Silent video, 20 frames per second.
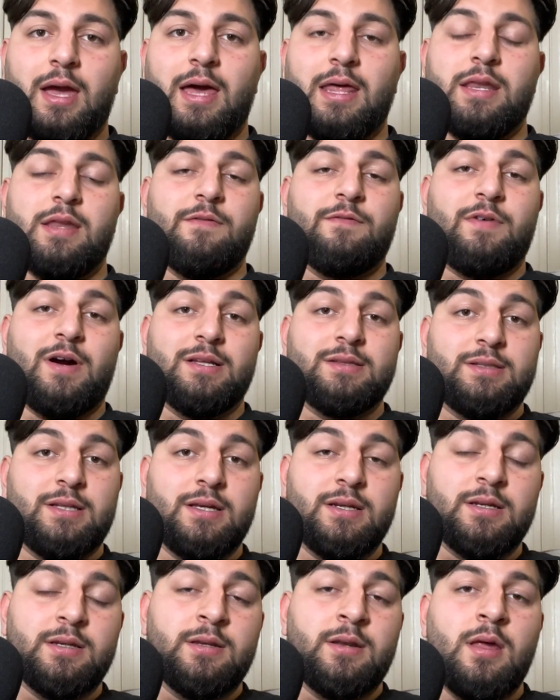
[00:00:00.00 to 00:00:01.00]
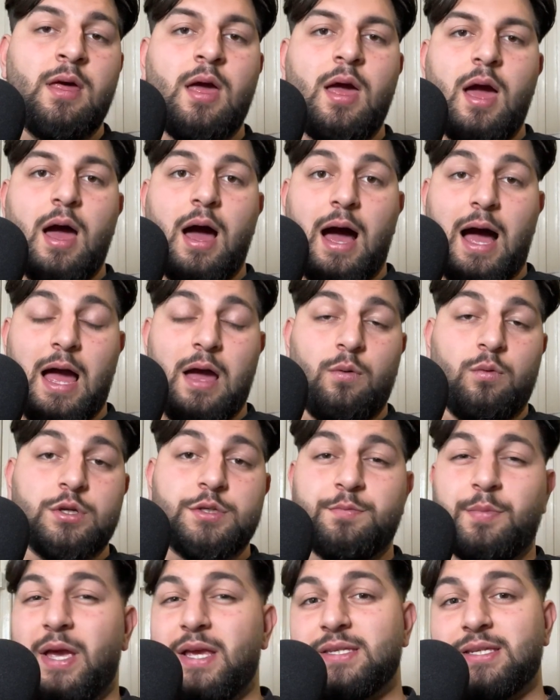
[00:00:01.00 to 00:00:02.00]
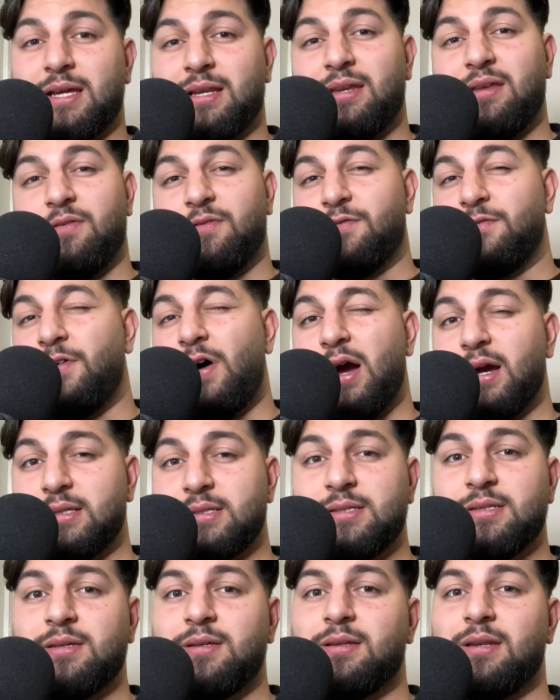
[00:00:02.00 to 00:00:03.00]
And if I didn't, I was basically fucked.